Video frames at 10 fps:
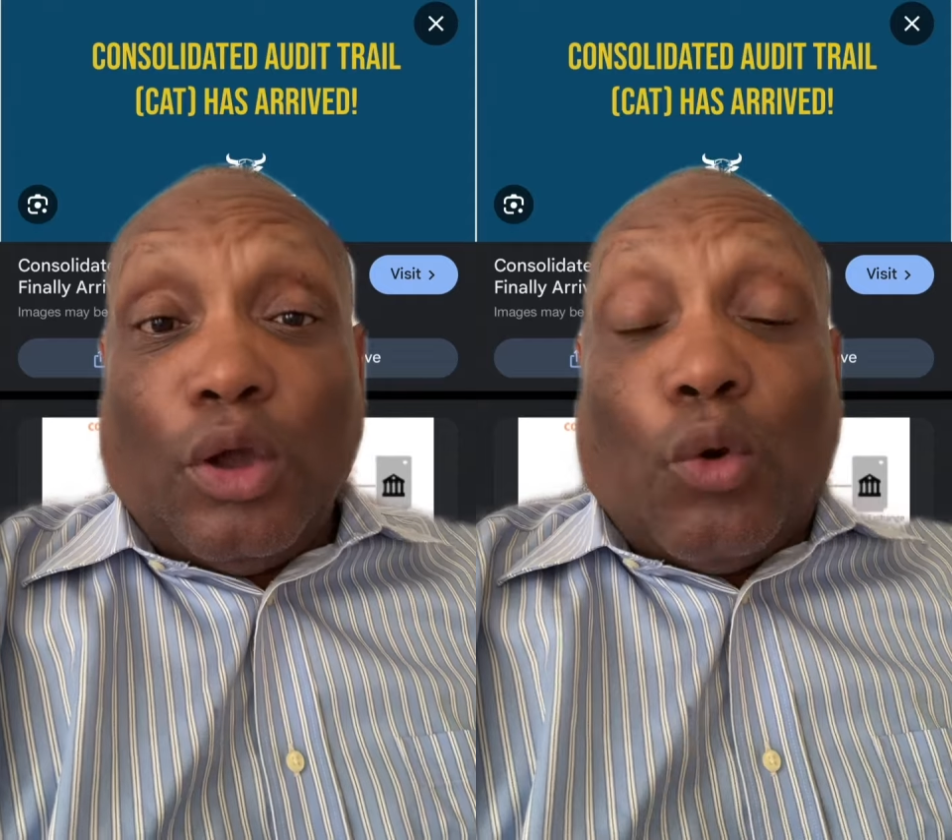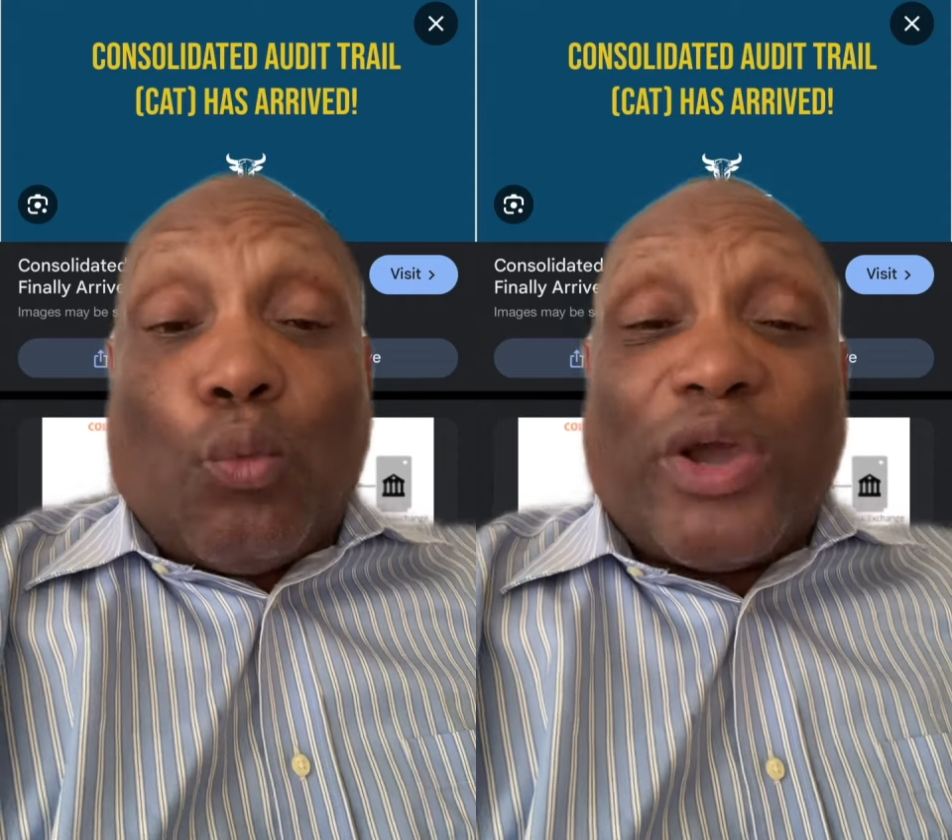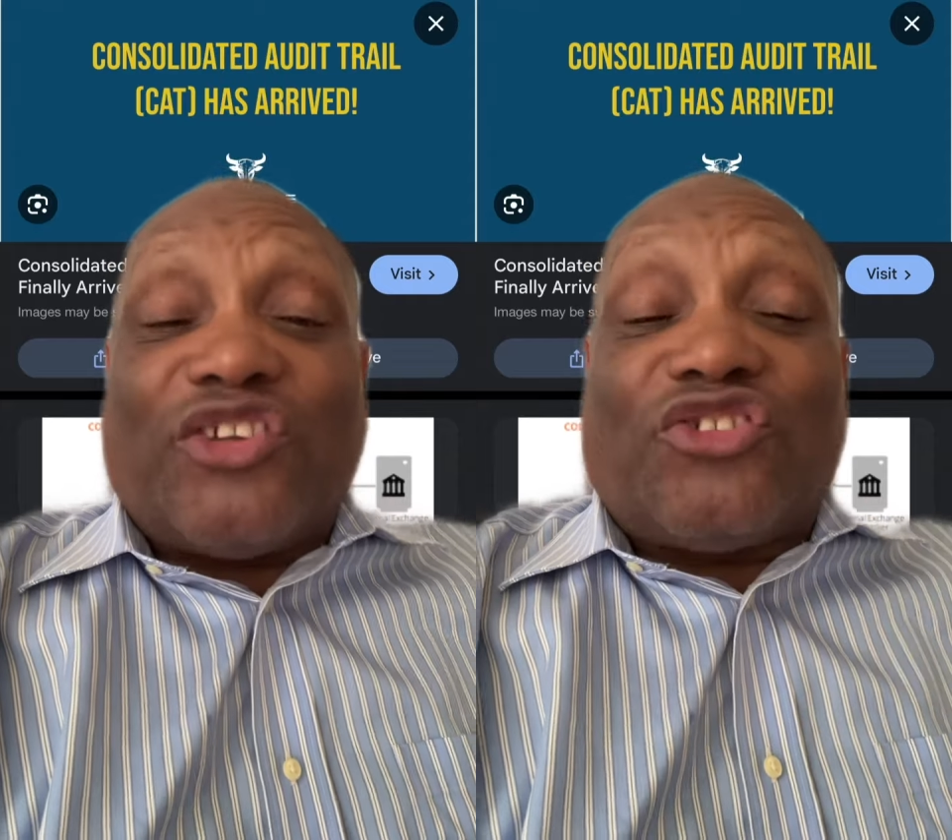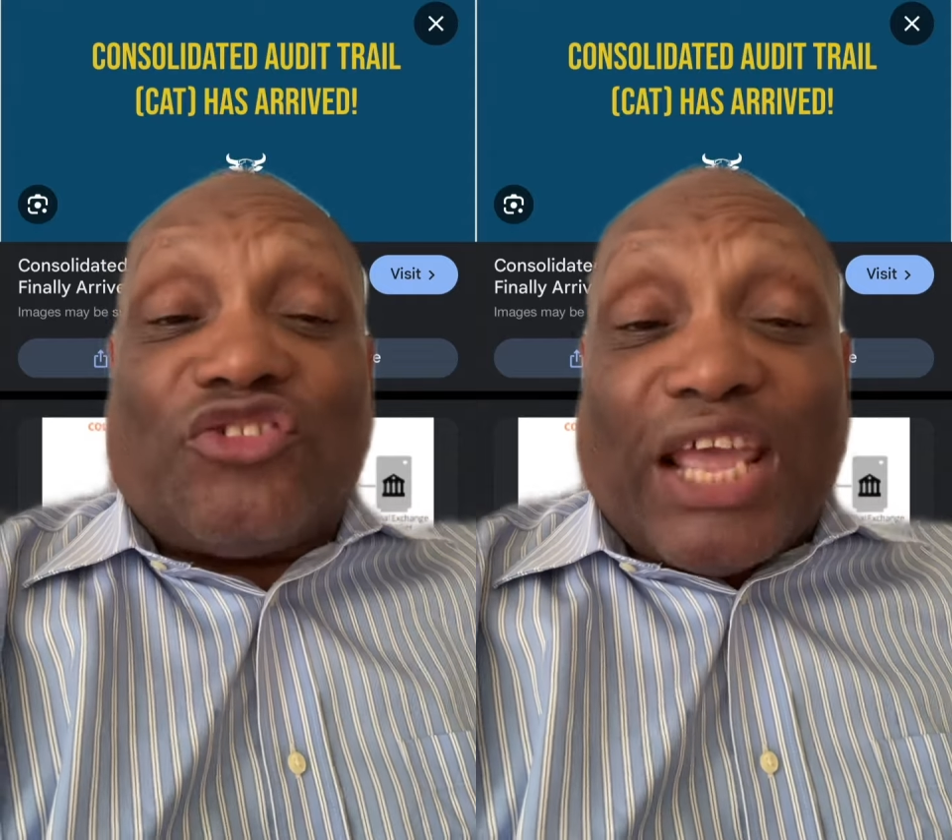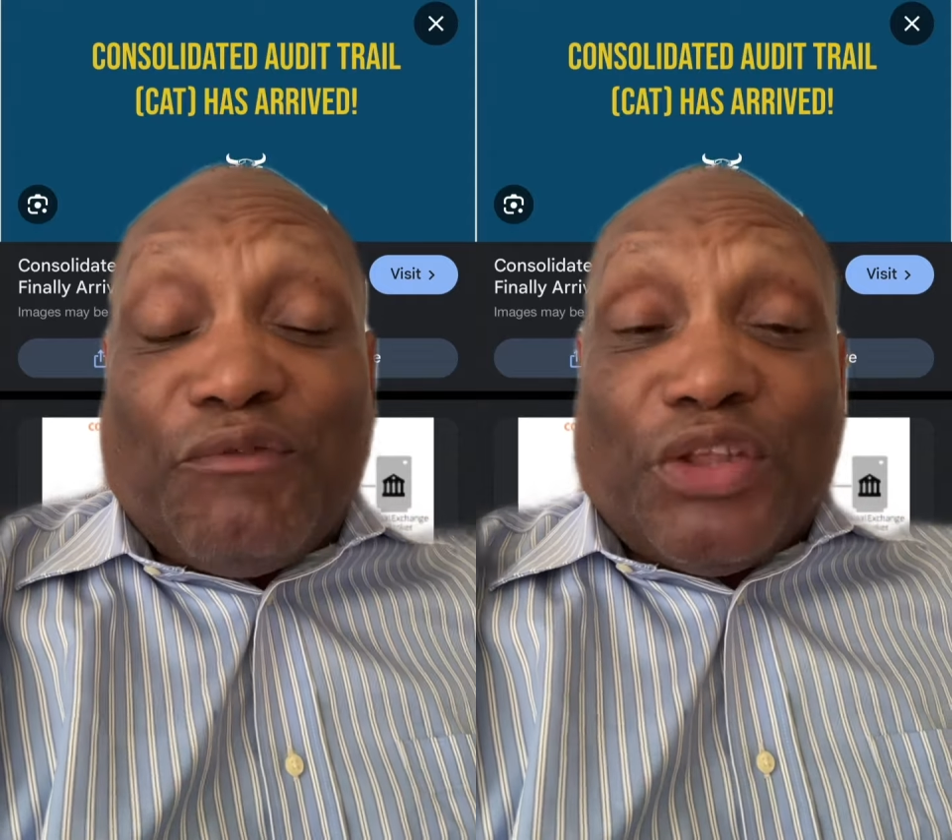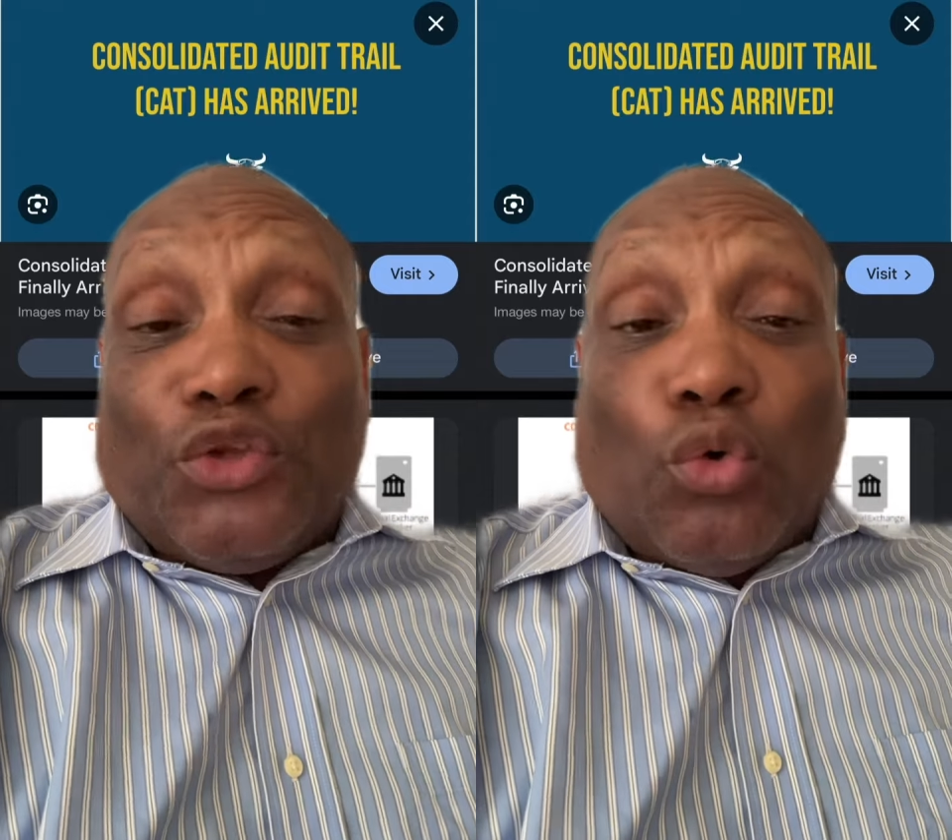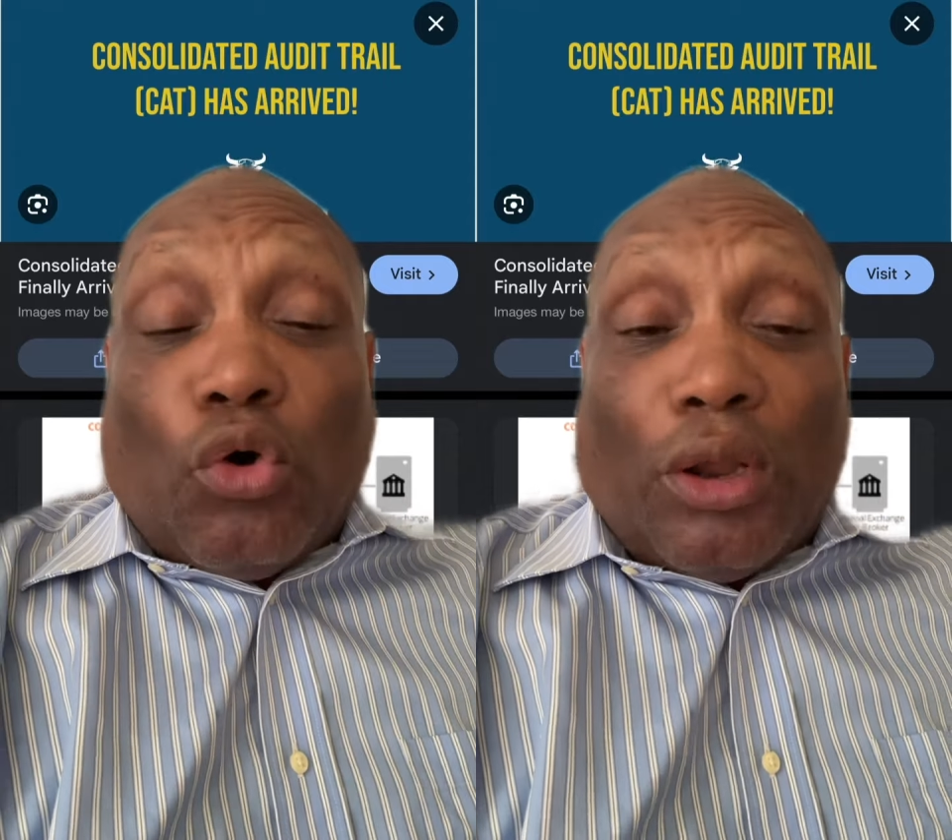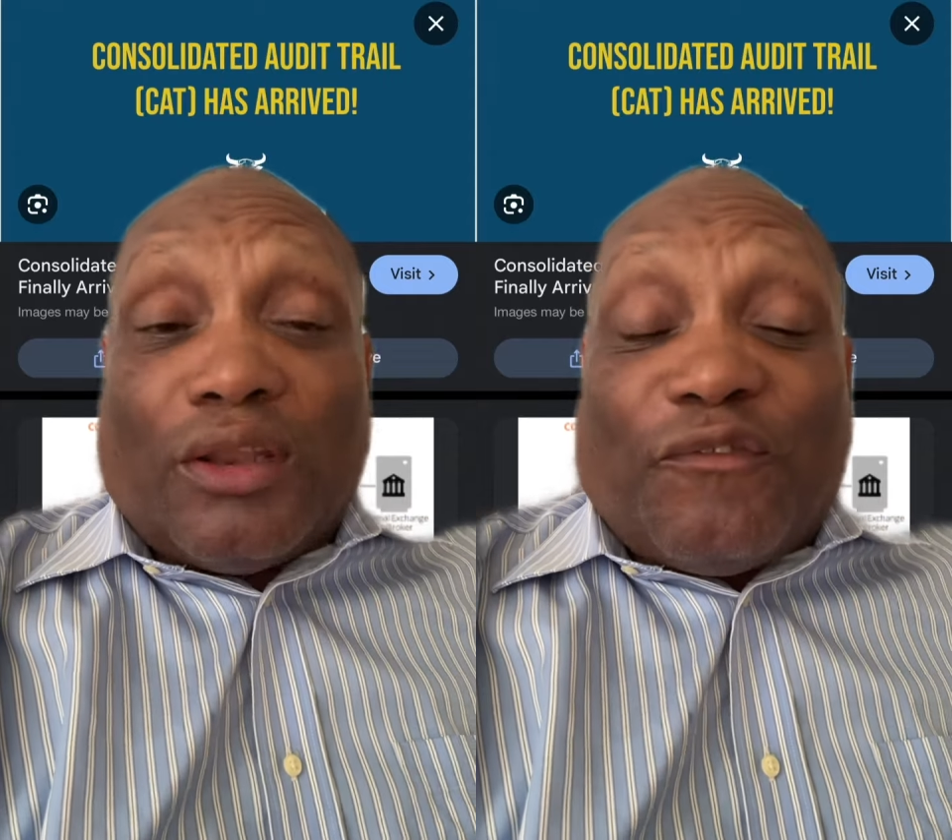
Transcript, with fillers: we're saving you all the